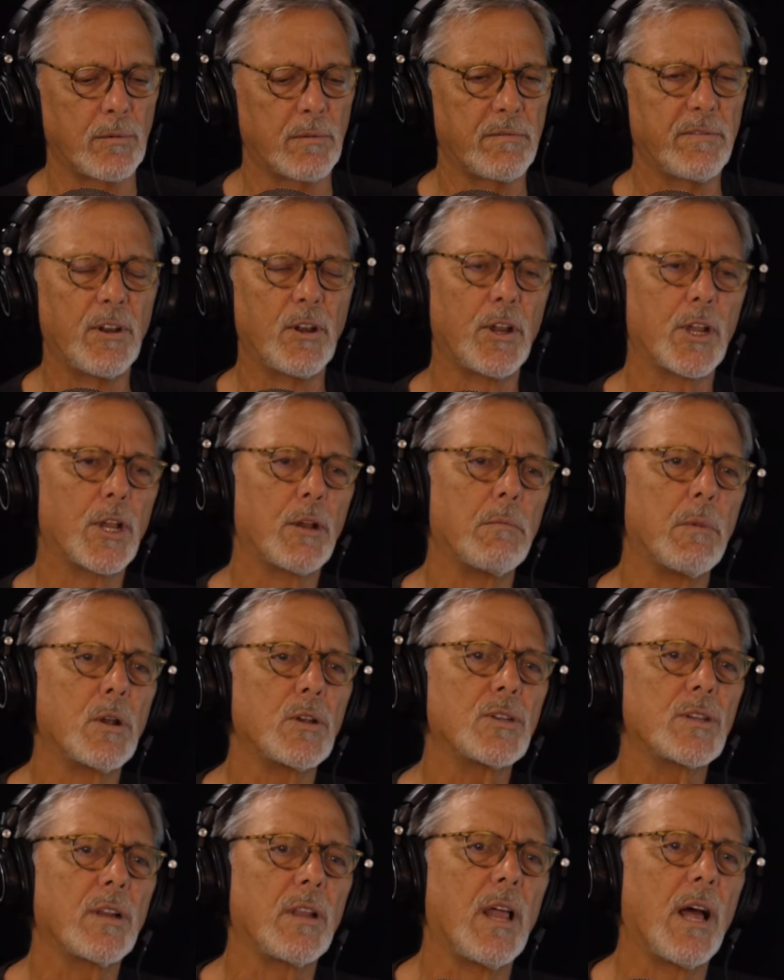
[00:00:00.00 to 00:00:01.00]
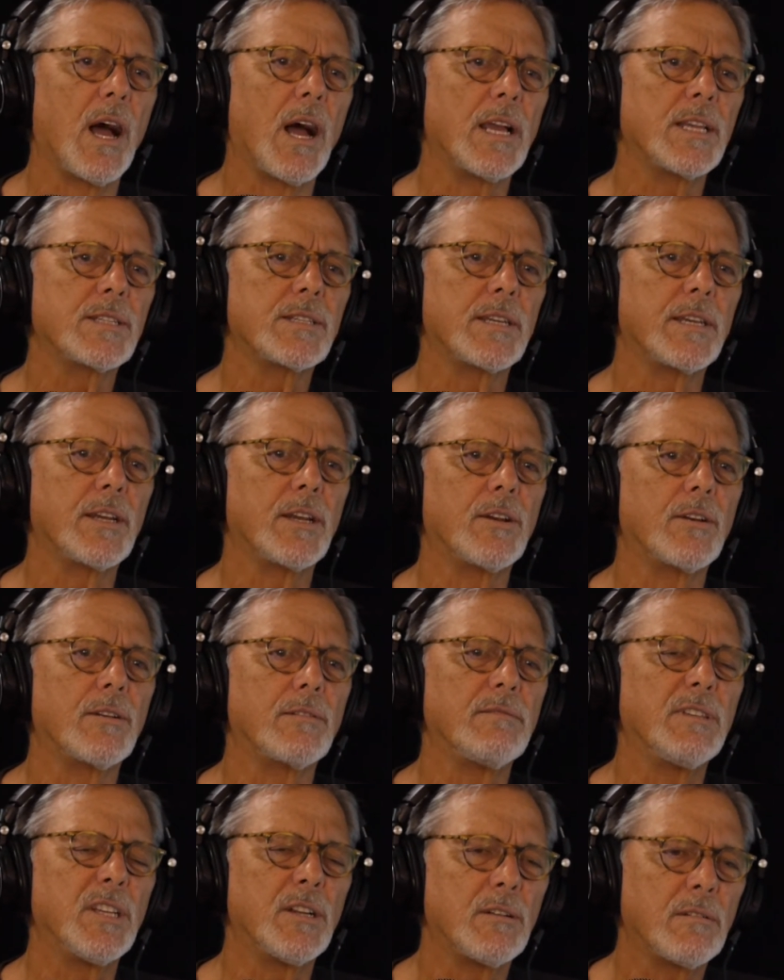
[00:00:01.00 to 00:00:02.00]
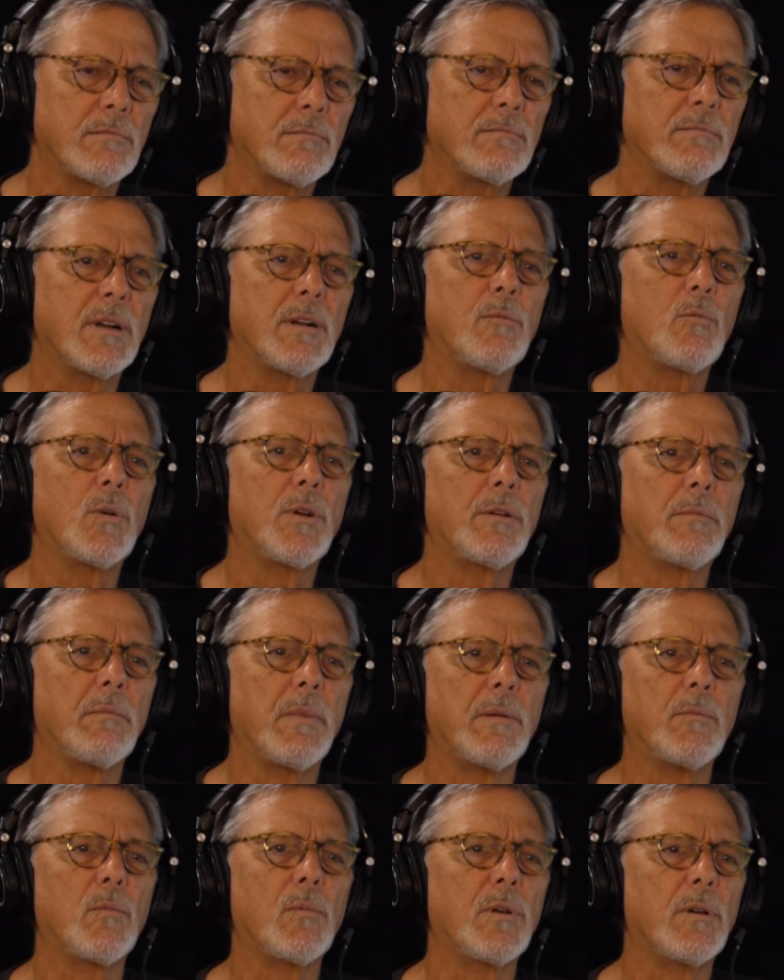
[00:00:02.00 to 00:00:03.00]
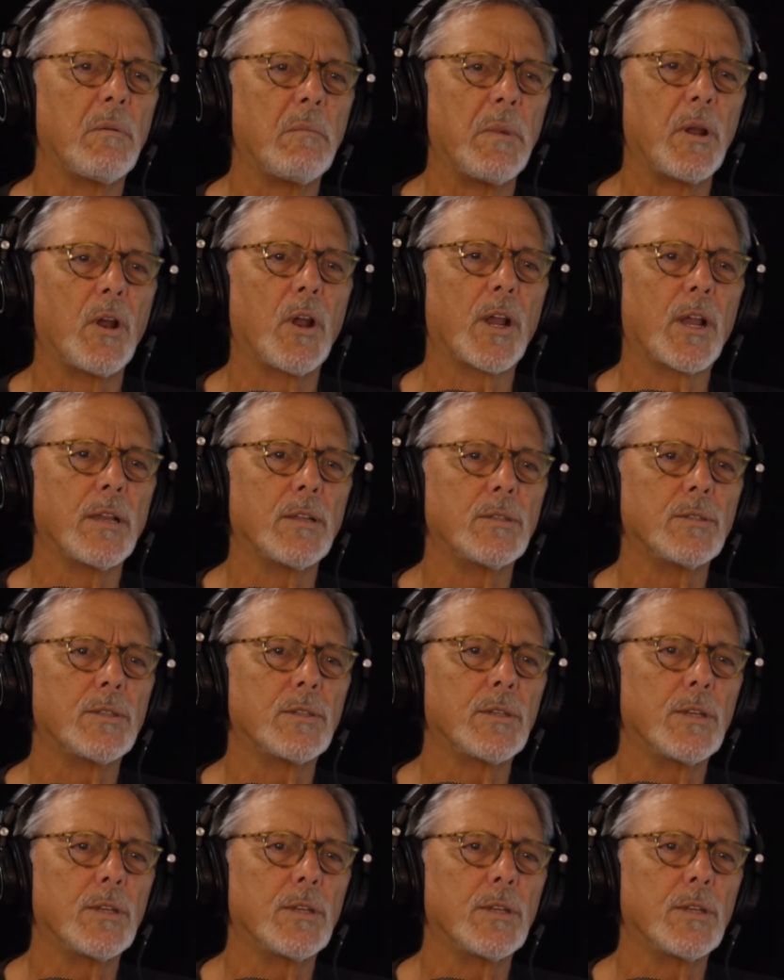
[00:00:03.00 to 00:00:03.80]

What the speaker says: very commercialized here, we're American.